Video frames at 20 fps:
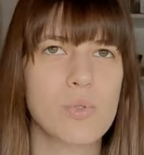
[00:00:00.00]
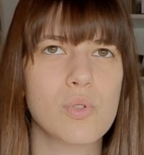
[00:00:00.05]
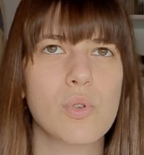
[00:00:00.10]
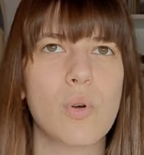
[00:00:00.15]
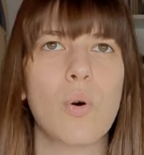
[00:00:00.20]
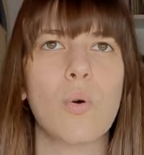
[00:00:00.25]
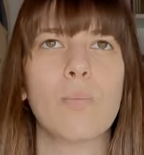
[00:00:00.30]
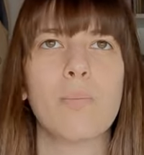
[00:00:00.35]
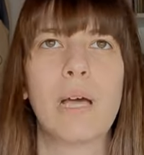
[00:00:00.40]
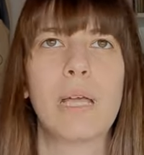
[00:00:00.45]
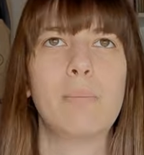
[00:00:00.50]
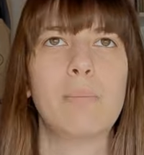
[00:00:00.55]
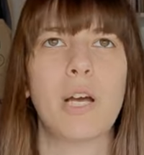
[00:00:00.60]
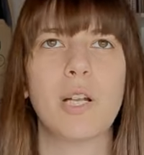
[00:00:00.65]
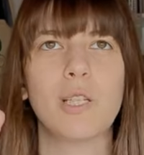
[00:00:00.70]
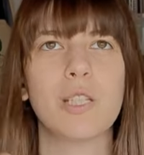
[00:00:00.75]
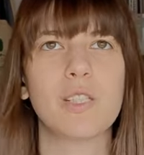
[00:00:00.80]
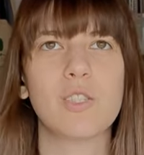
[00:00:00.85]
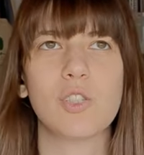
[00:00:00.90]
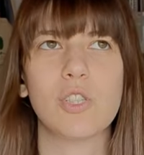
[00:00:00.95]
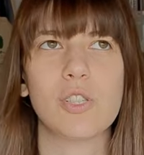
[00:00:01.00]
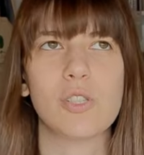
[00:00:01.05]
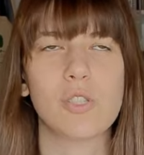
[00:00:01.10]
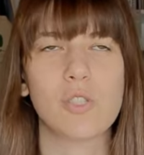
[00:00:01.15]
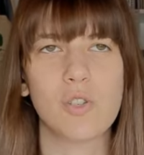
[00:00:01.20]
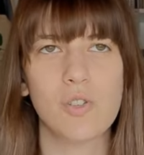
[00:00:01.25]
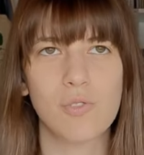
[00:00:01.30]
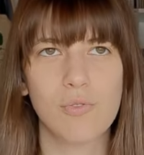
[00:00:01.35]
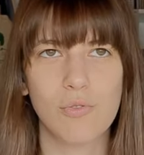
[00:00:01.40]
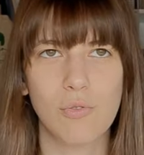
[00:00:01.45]
so my mind is
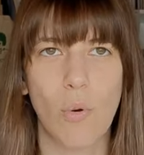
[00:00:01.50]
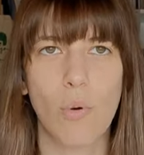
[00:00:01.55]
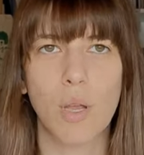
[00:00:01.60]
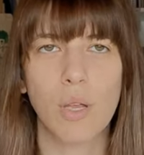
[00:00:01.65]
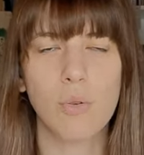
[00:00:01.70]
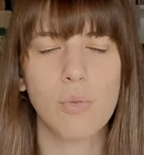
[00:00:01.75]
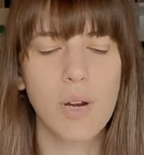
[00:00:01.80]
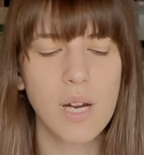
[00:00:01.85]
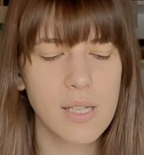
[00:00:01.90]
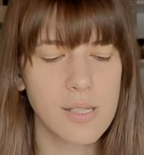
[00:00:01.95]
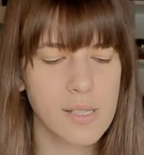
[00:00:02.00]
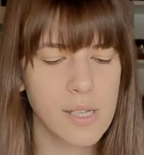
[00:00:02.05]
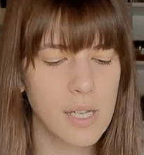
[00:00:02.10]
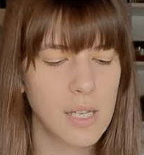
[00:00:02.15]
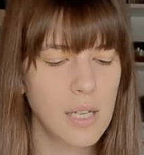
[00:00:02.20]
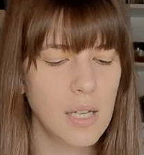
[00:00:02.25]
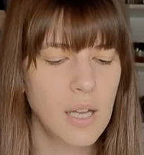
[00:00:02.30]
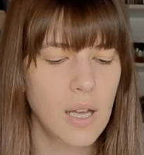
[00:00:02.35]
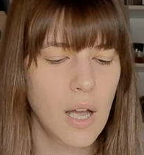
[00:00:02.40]
just going crazy.